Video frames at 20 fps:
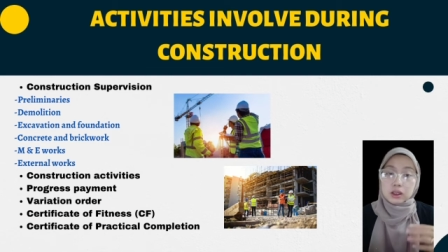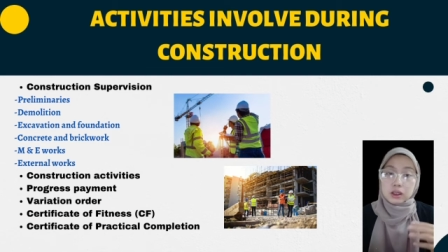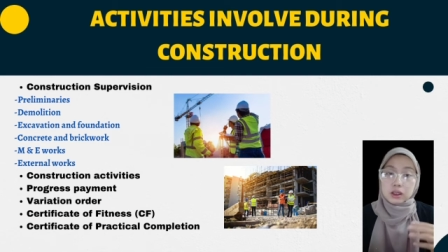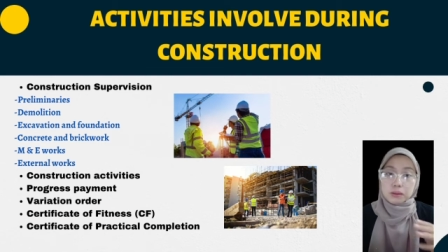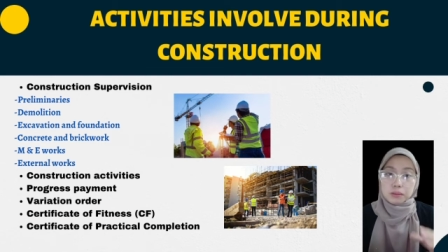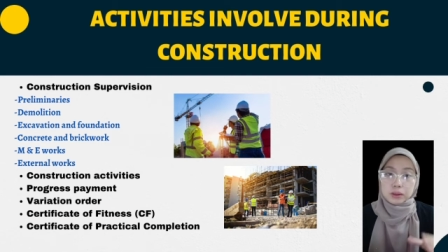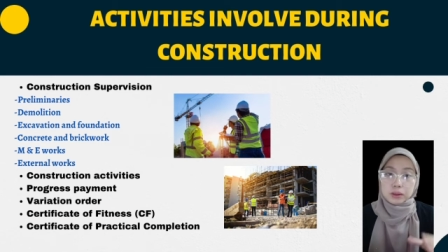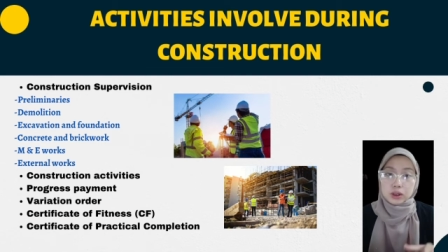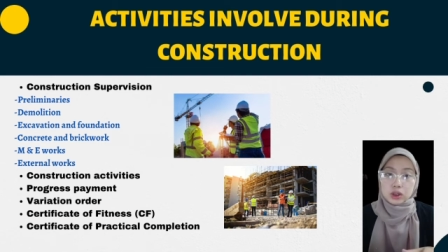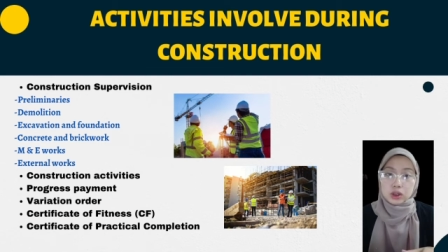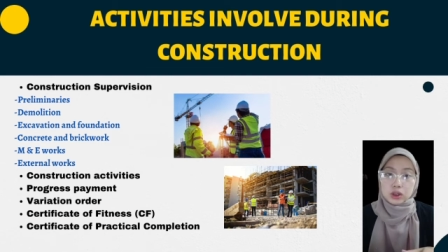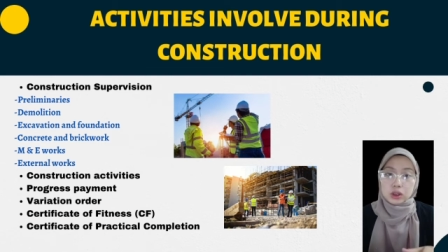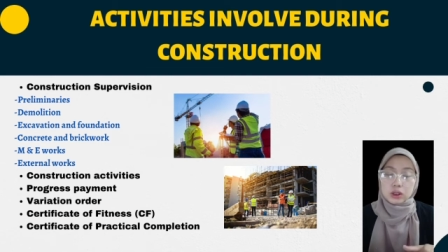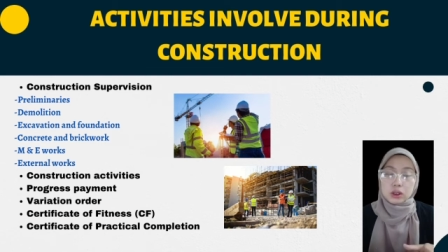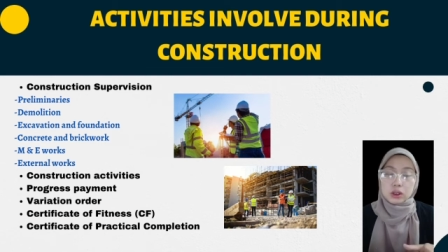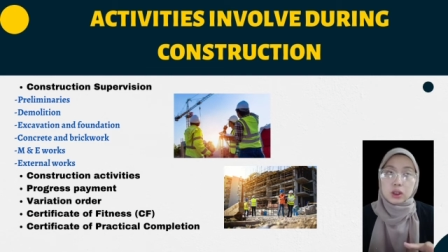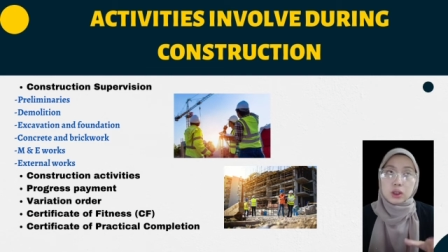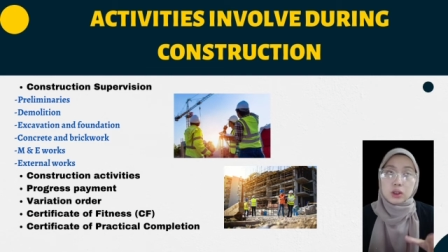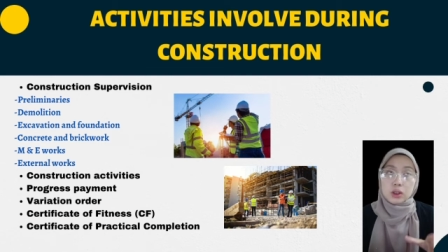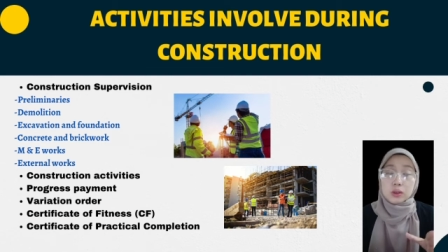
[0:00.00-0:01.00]

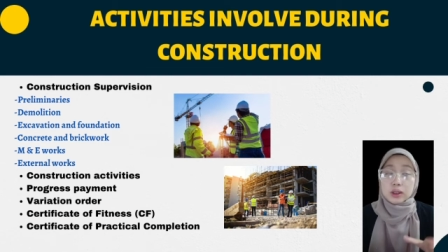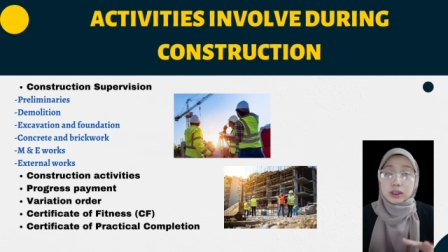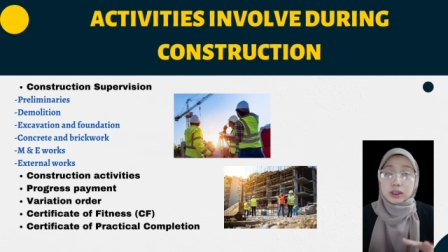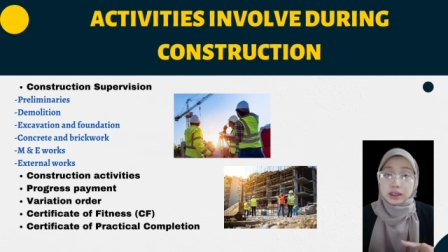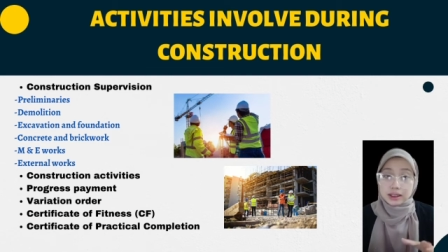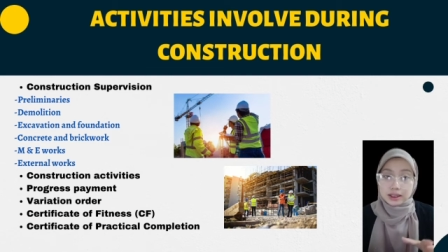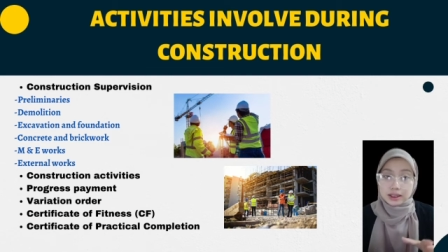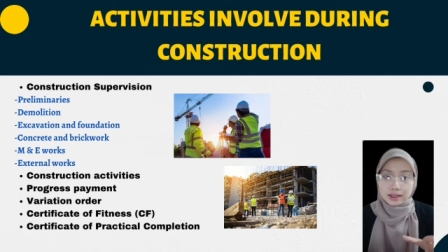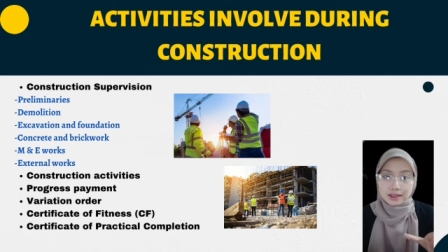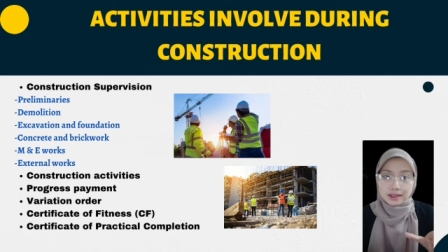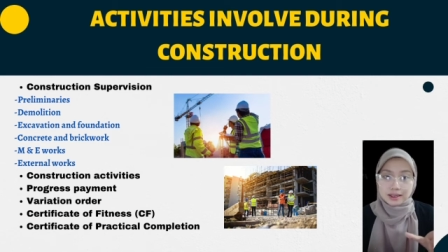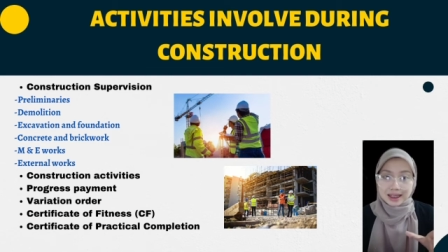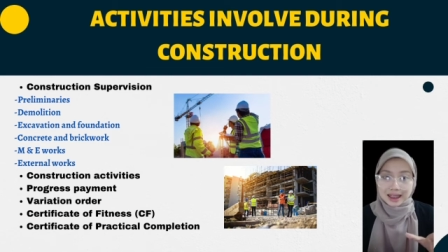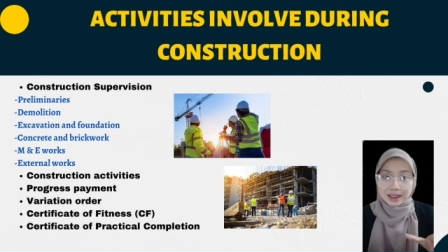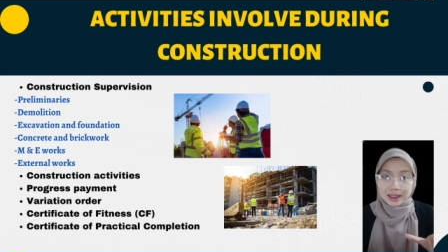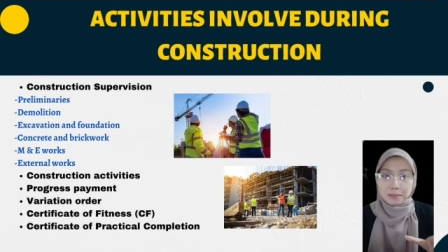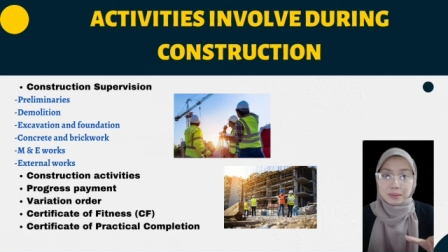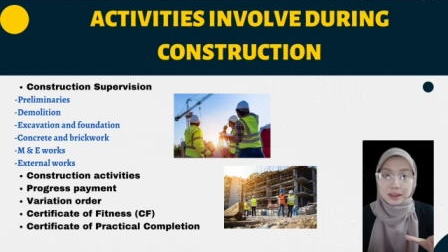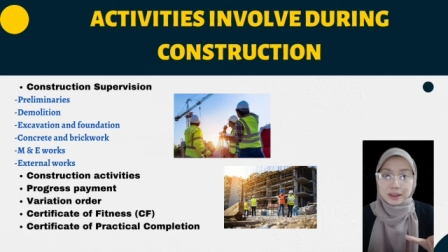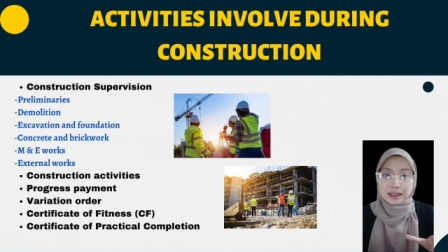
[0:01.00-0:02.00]
completion, which is
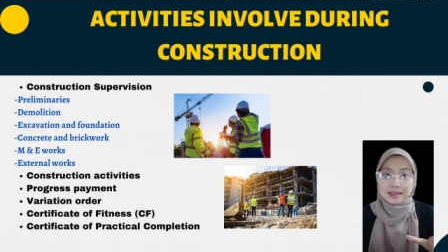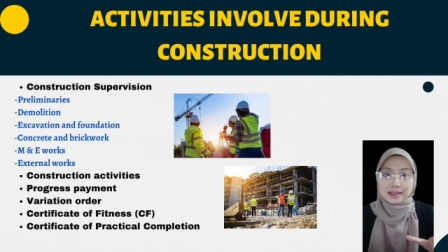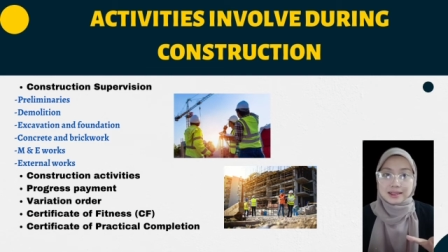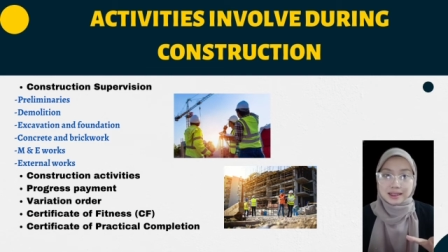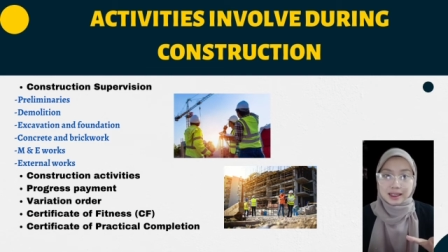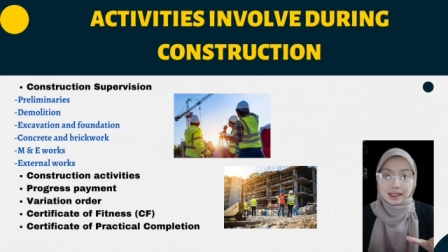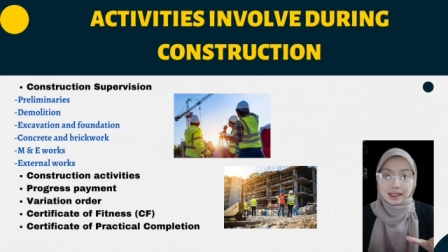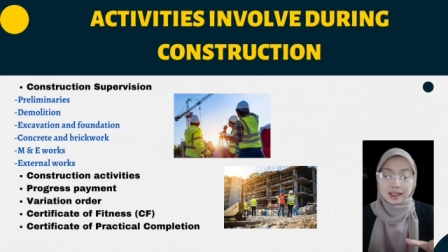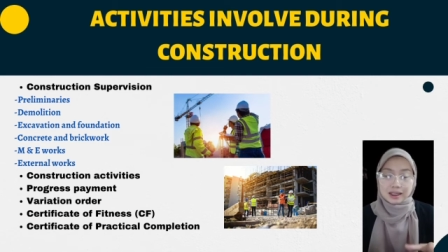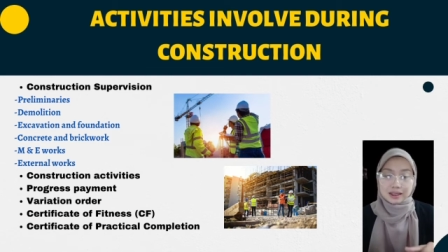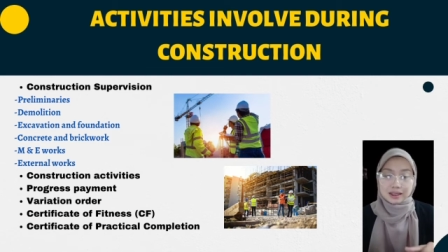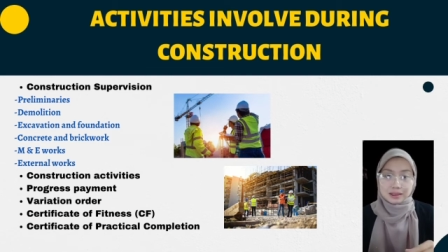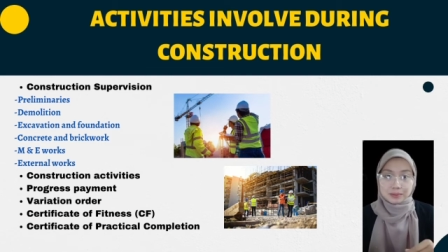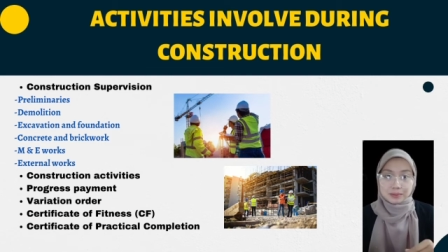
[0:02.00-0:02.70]
CPC.